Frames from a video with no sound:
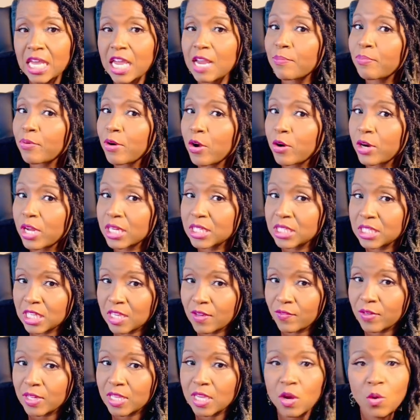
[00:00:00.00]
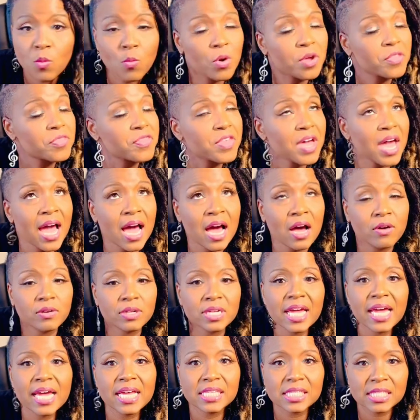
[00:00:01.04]
and productivity
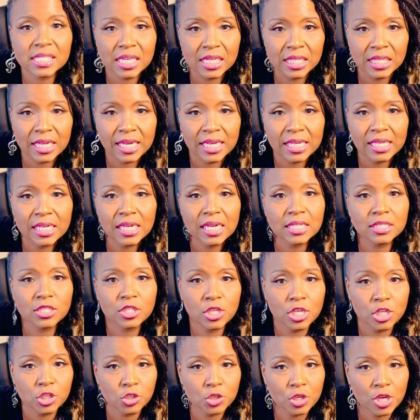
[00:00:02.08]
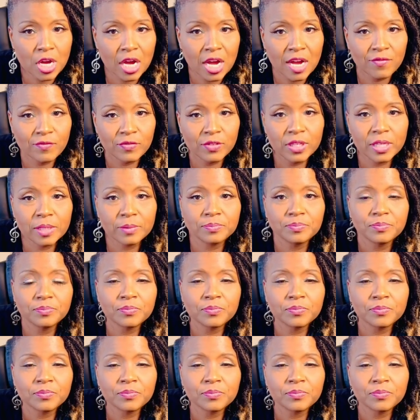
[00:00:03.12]
without escalating into conflict.